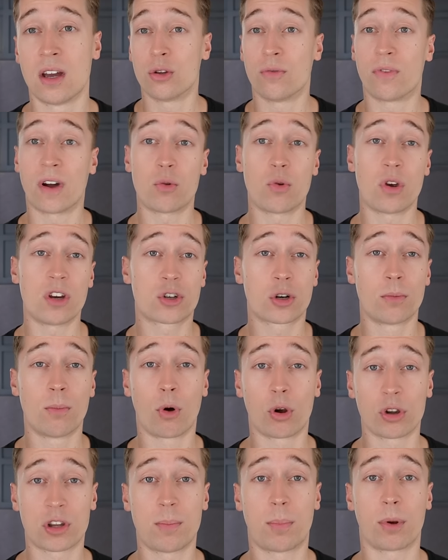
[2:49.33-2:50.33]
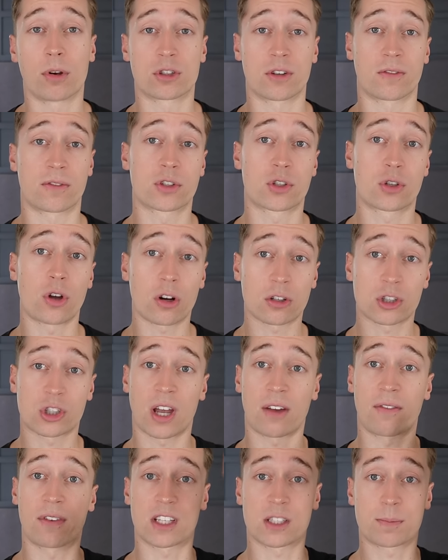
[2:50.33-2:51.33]
The valuation multiples of stocks
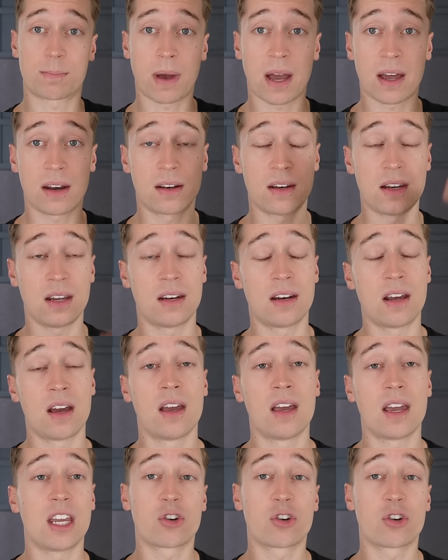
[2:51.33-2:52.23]
have expanded,